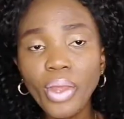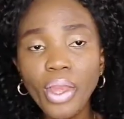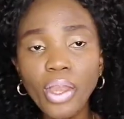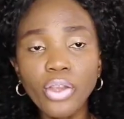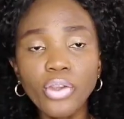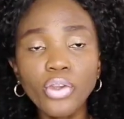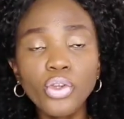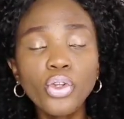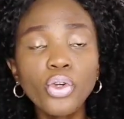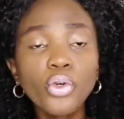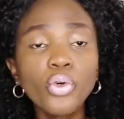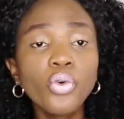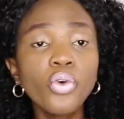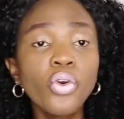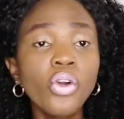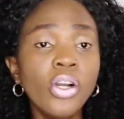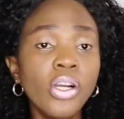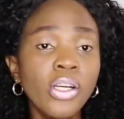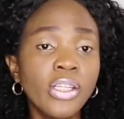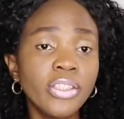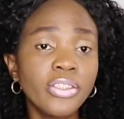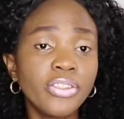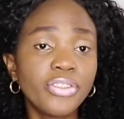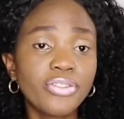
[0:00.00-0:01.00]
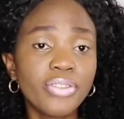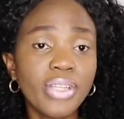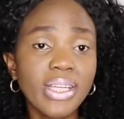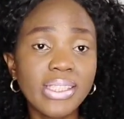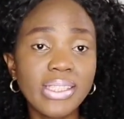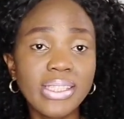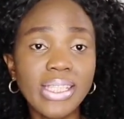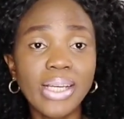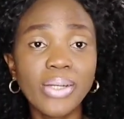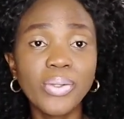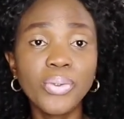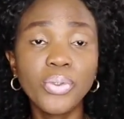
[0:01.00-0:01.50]
you know, dress
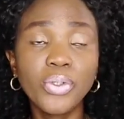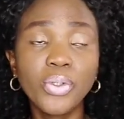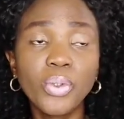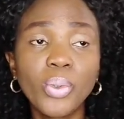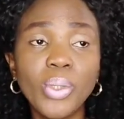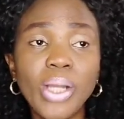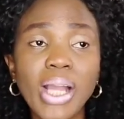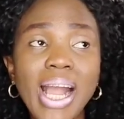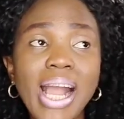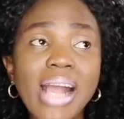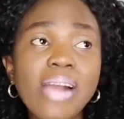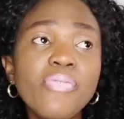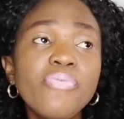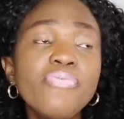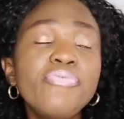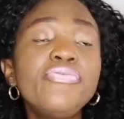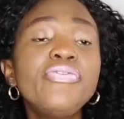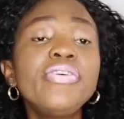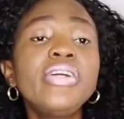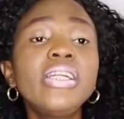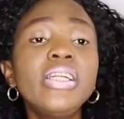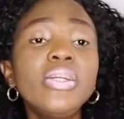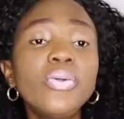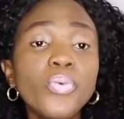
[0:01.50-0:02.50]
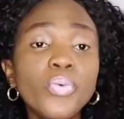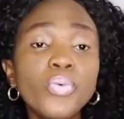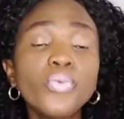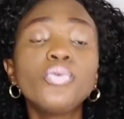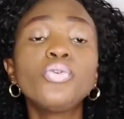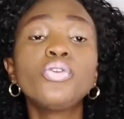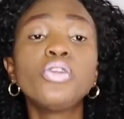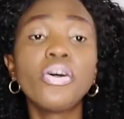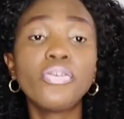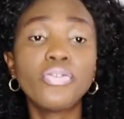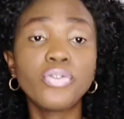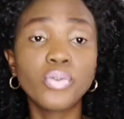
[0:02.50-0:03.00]
down look. I really would
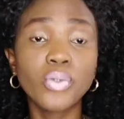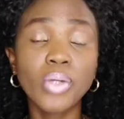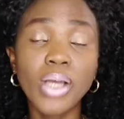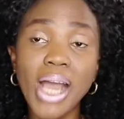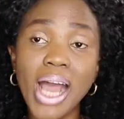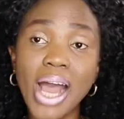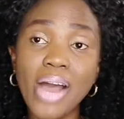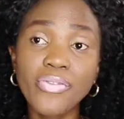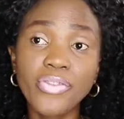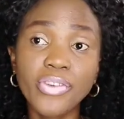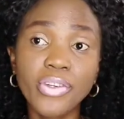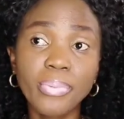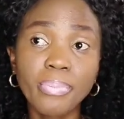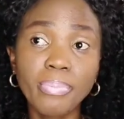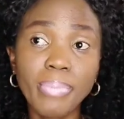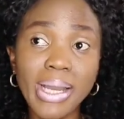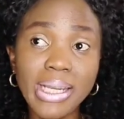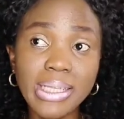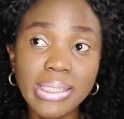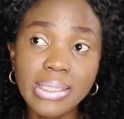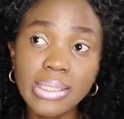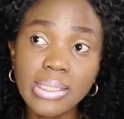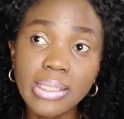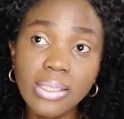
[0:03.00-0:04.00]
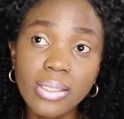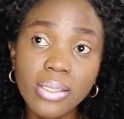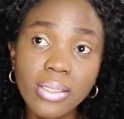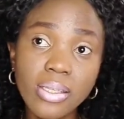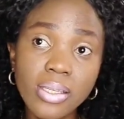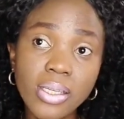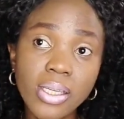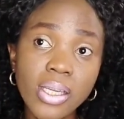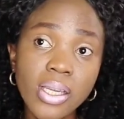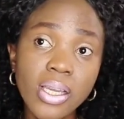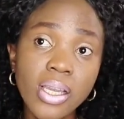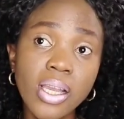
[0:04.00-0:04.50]
love to have a maxi
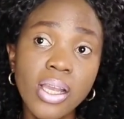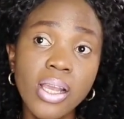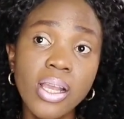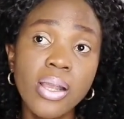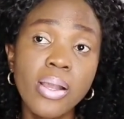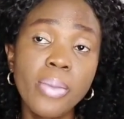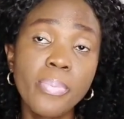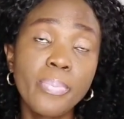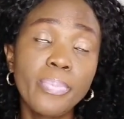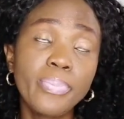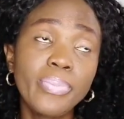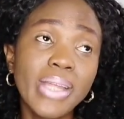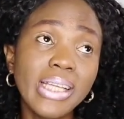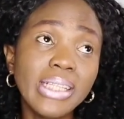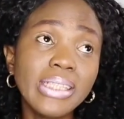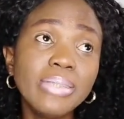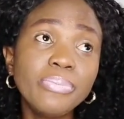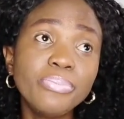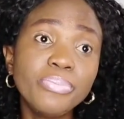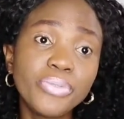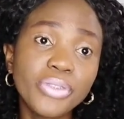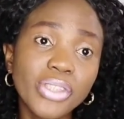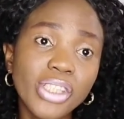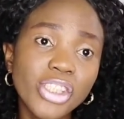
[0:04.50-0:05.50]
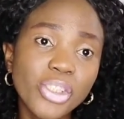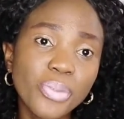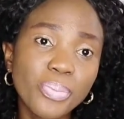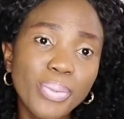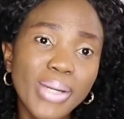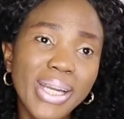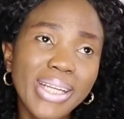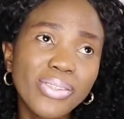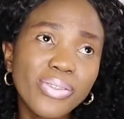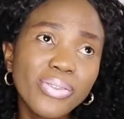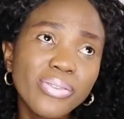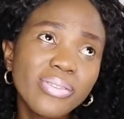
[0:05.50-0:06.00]
denim dress,
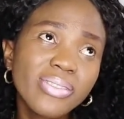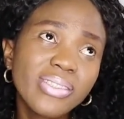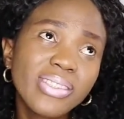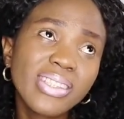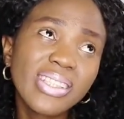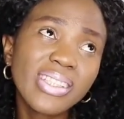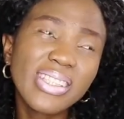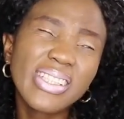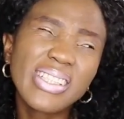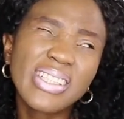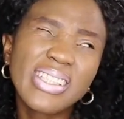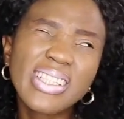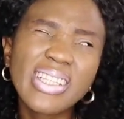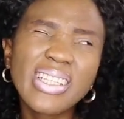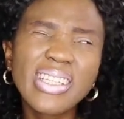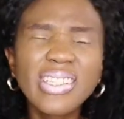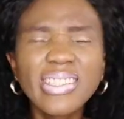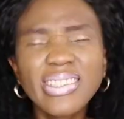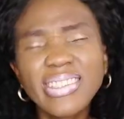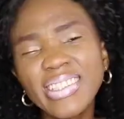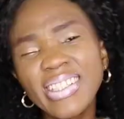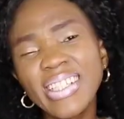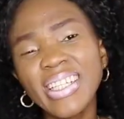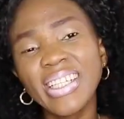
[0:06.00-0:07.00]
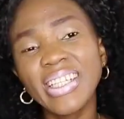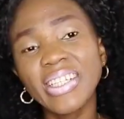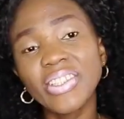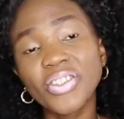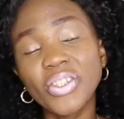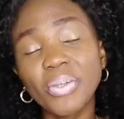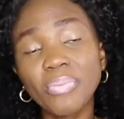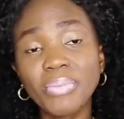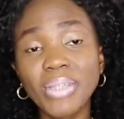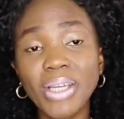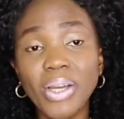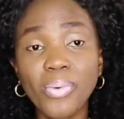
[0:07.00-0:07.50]
but I don't think it's
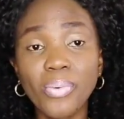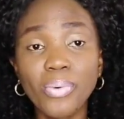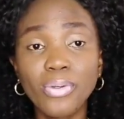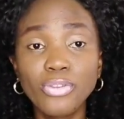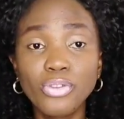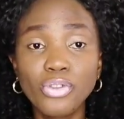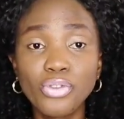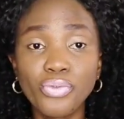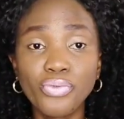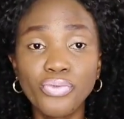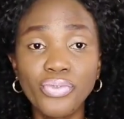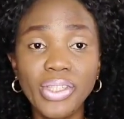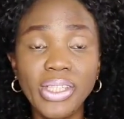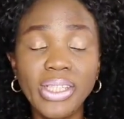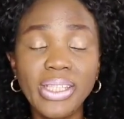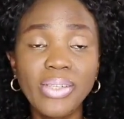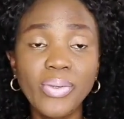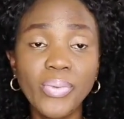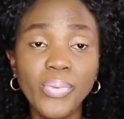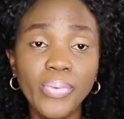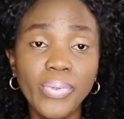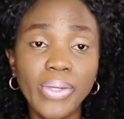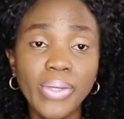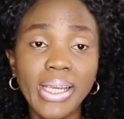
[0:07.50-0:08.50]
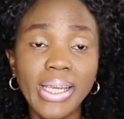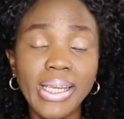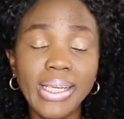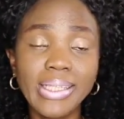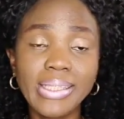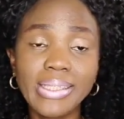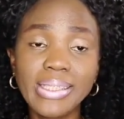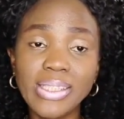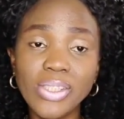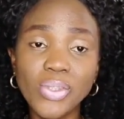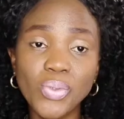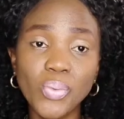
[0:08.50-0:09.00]
something I want to really wear in
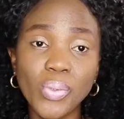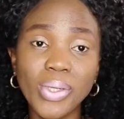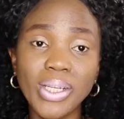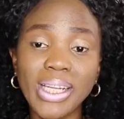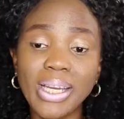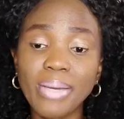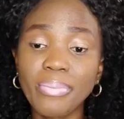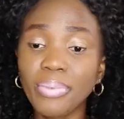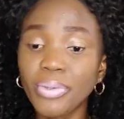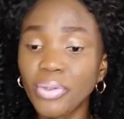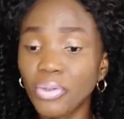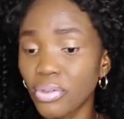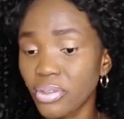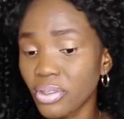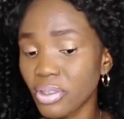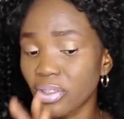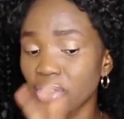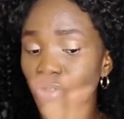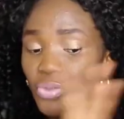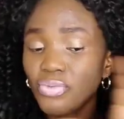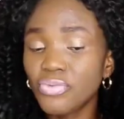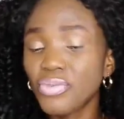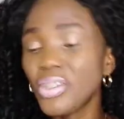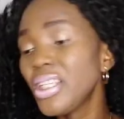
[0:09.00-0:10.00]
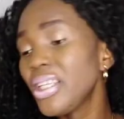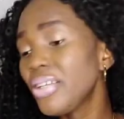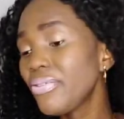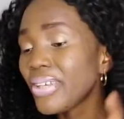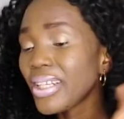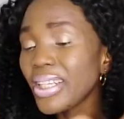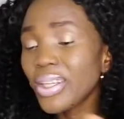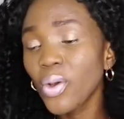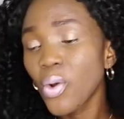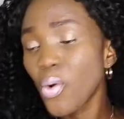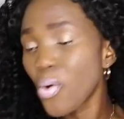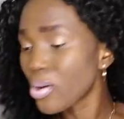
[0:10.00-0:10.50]
this weather because it's really,
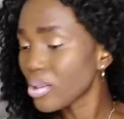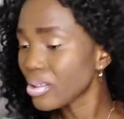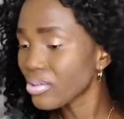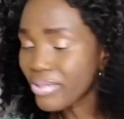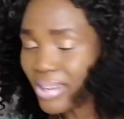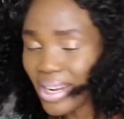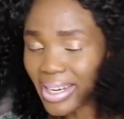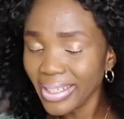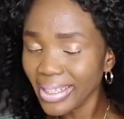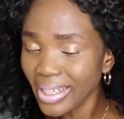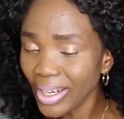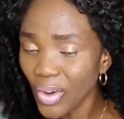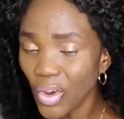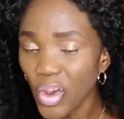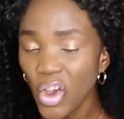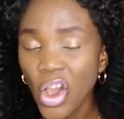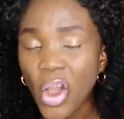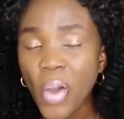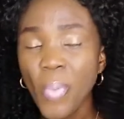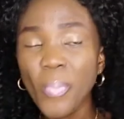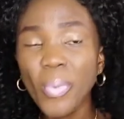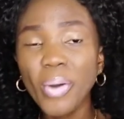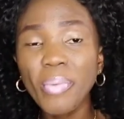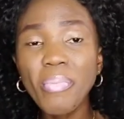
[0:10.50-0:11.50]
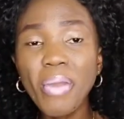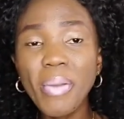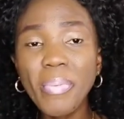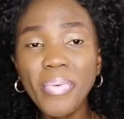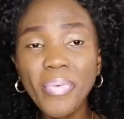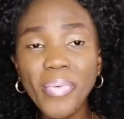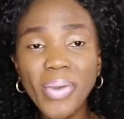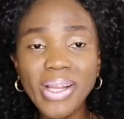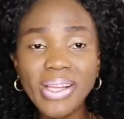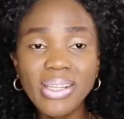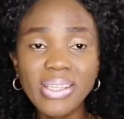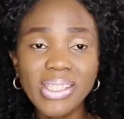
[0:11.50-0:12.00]
really hot right now. But maybe
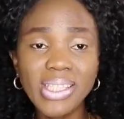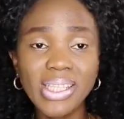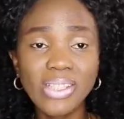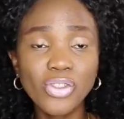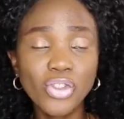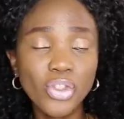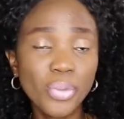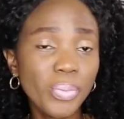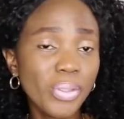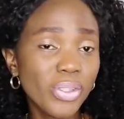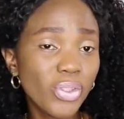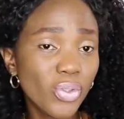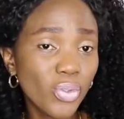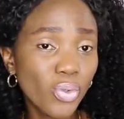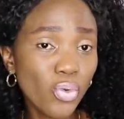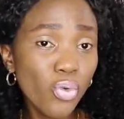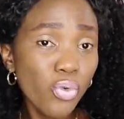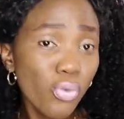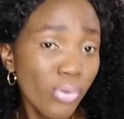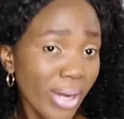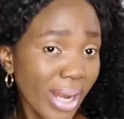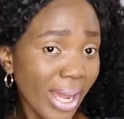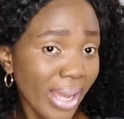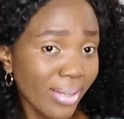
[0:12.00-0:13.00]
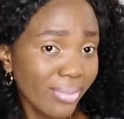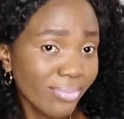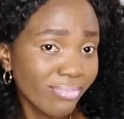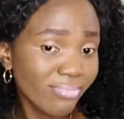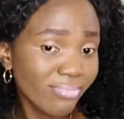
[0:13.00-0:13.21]
when it's a little bit cooler,